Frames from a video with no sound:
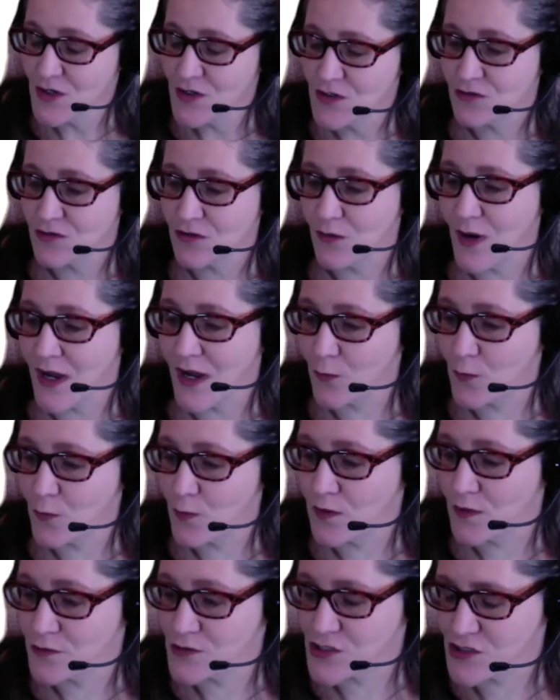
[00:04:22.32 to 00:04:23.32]
So I
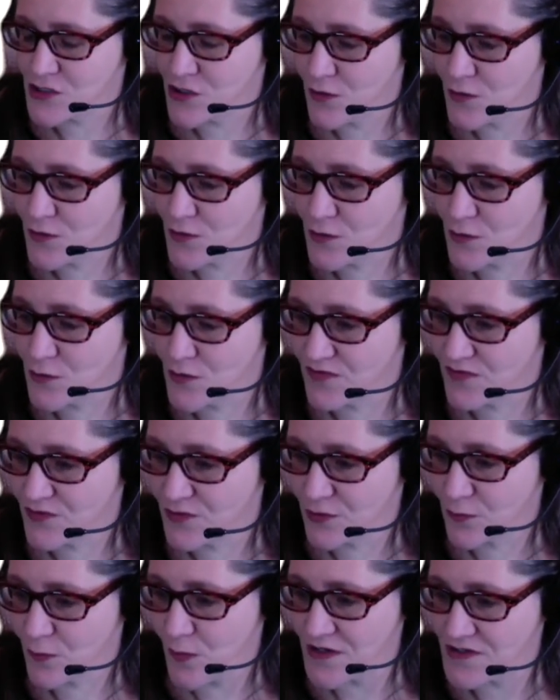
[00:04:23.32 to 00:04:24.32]
will show you if
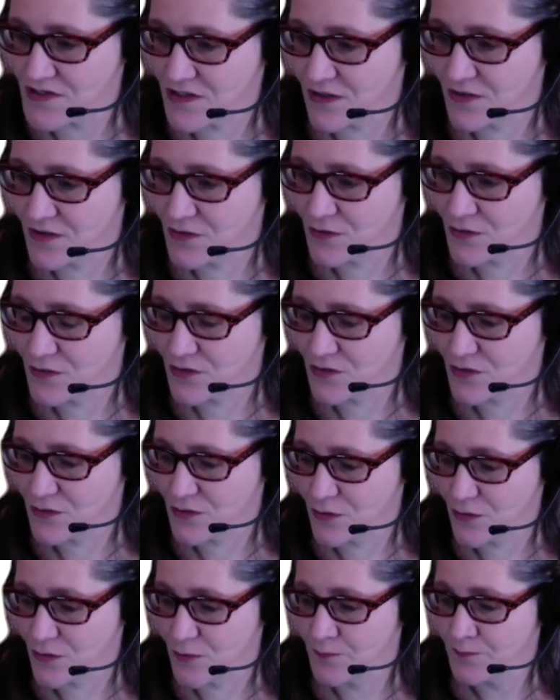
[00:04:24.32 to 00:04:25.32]
you're watching on
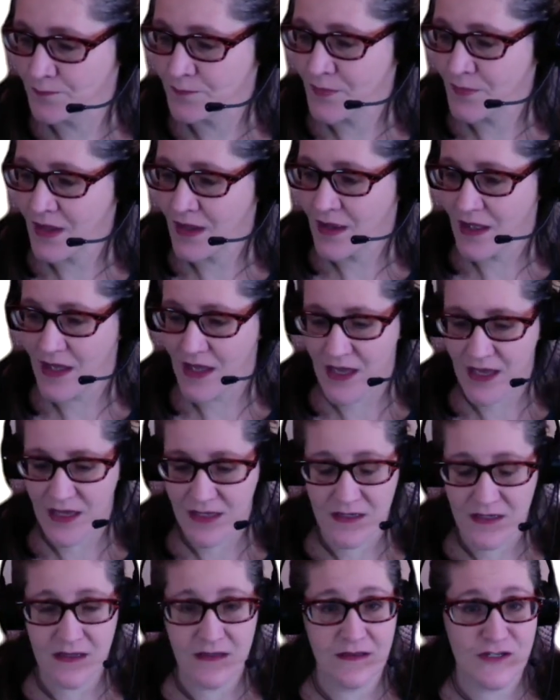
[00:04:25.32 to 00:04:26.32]
YouTube,
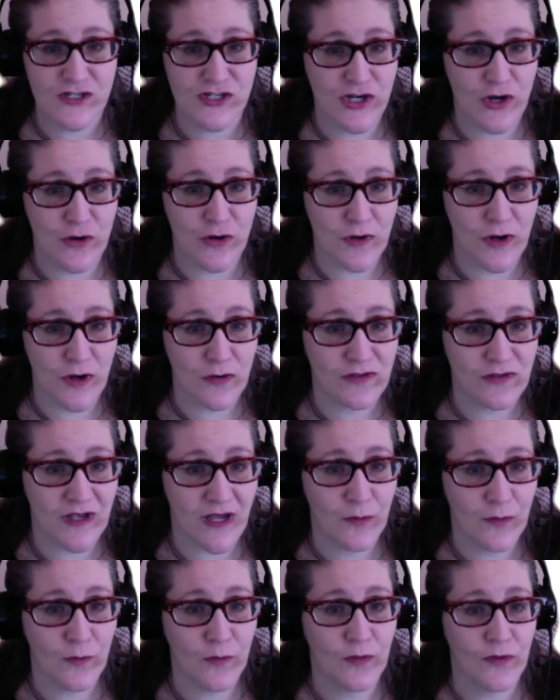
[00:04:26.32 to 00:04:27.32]
and in the show notes, I
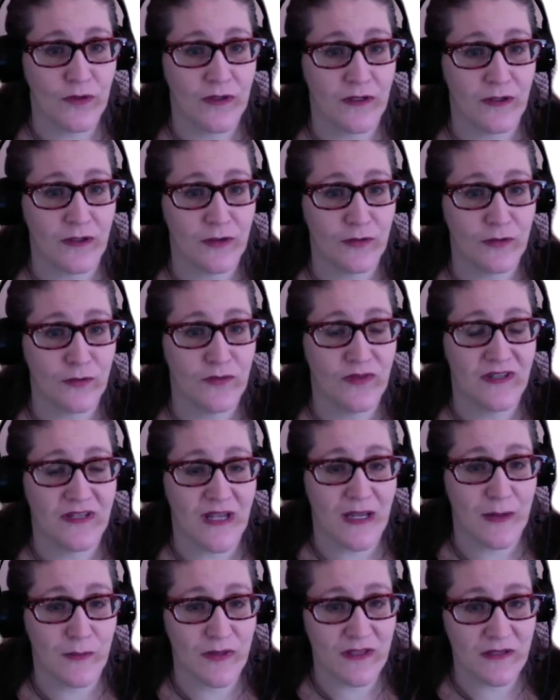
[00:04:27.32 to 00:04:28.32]
will include the
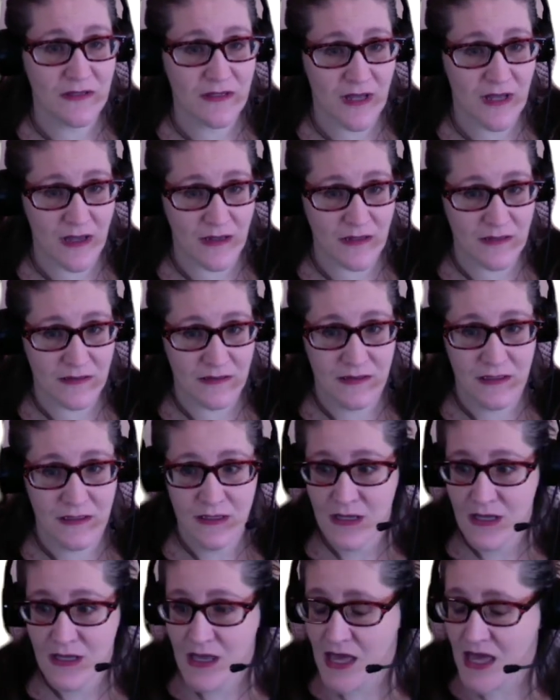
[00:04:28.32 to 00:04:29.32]
name of the deck
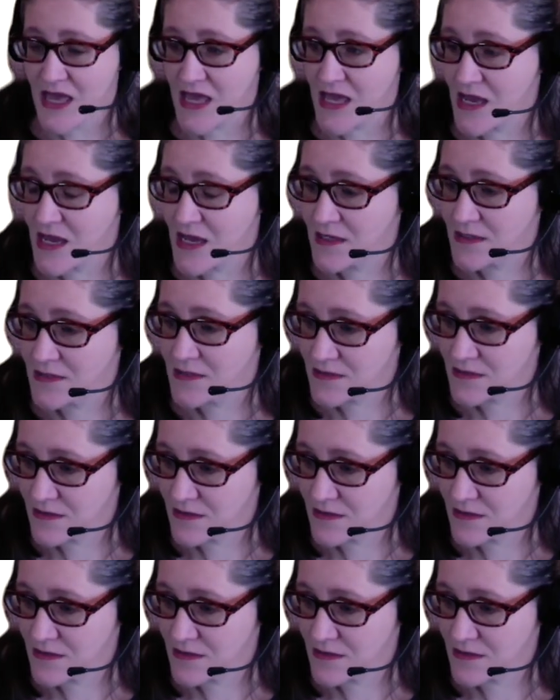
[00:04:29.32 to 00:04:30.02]
and